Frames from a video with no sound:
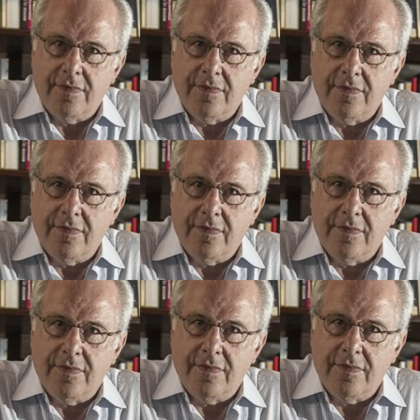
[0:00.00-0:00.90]

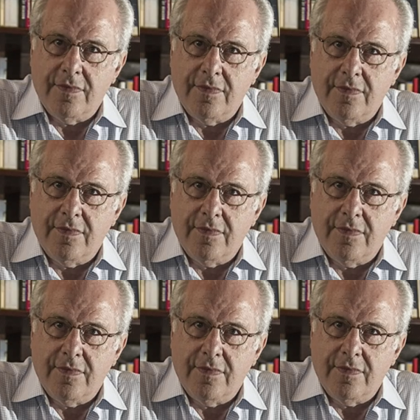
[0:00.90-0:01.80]

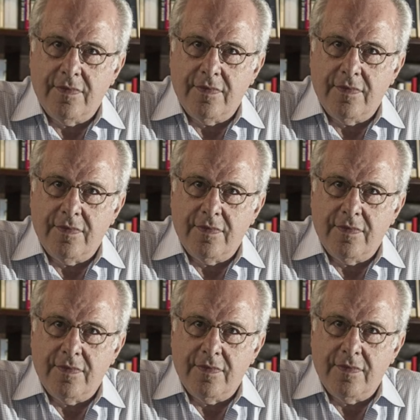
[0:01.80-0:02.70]

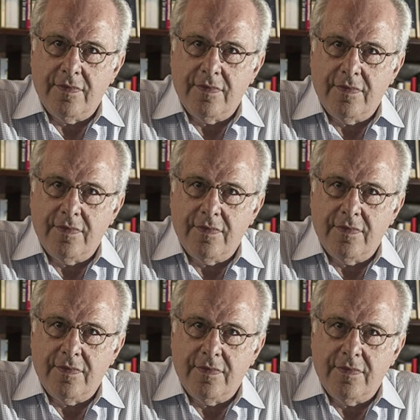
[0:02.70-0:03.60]

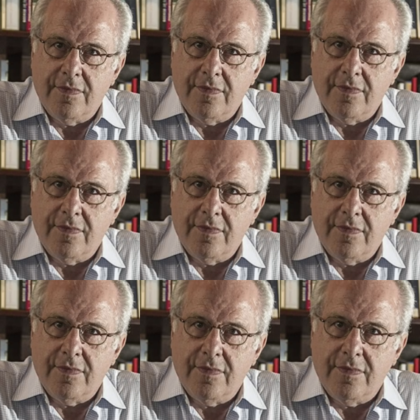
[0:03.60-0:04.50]

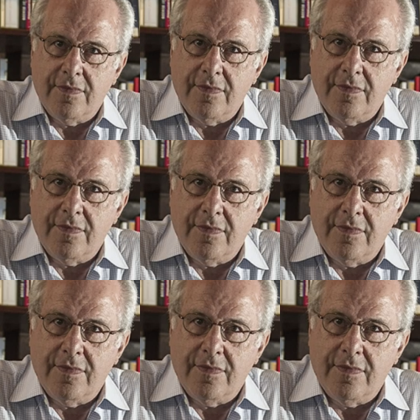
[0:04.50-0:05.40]

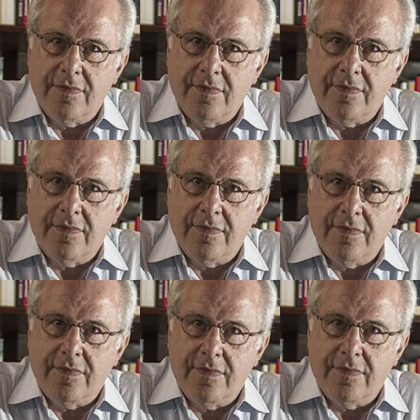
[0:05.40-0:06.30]

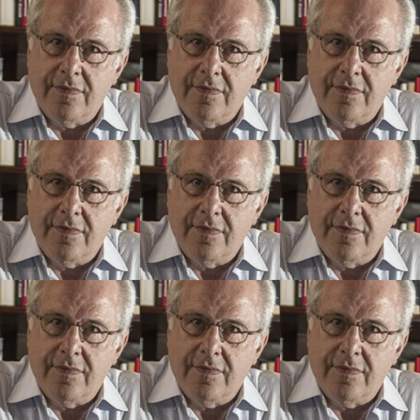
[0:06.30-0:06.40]
No words are spoken by the person on screen.